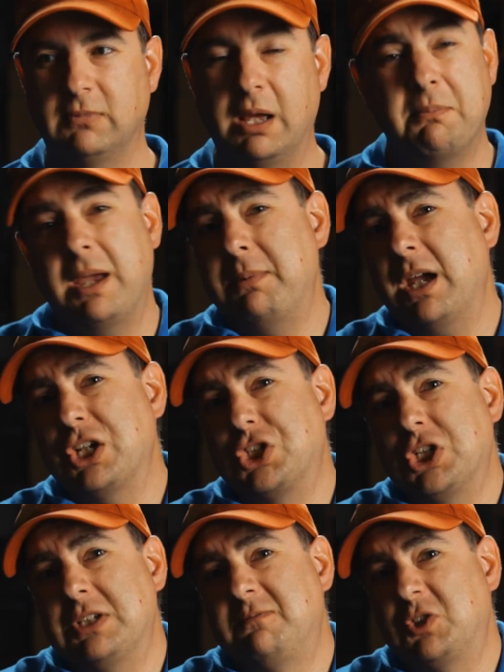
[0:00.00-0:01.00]
And maybe I
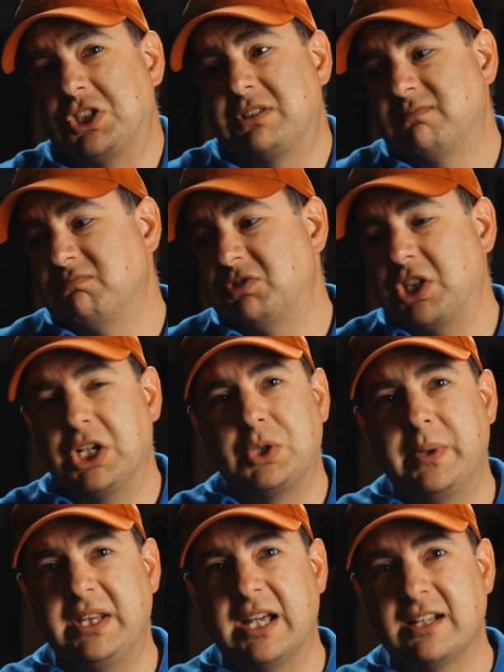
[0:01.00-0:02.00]
should just start
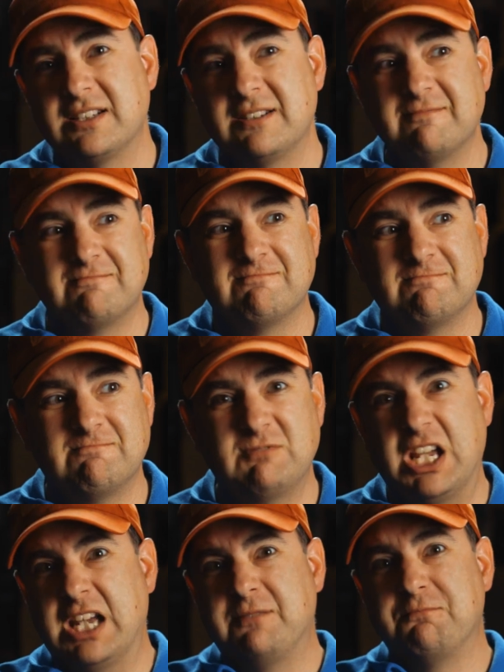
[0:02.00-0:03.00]
doing that
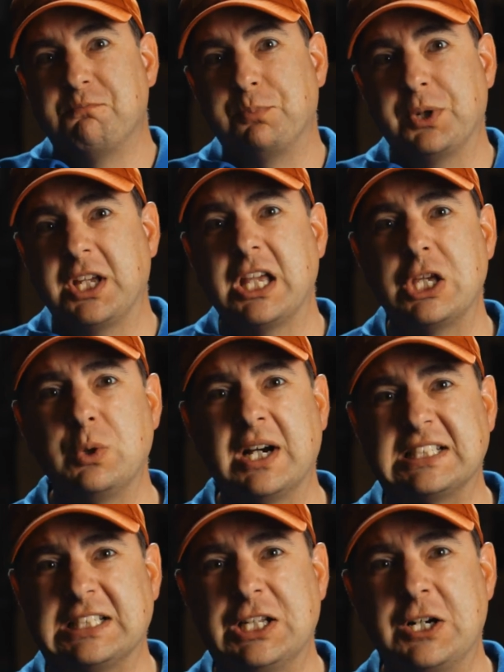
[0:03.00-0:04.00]
and bringing you
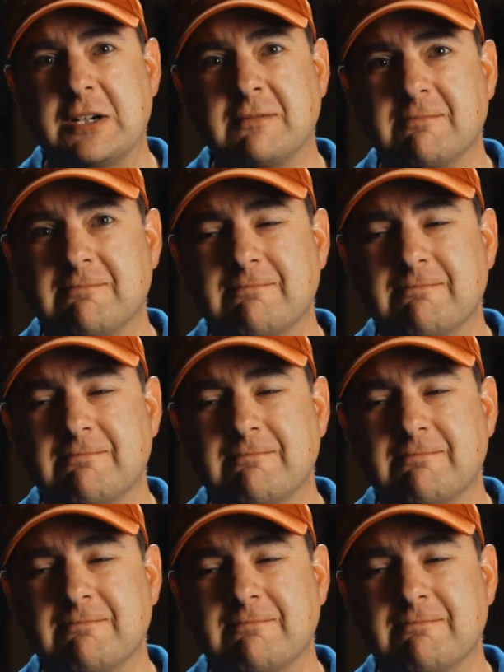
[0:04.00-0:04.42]
guys along.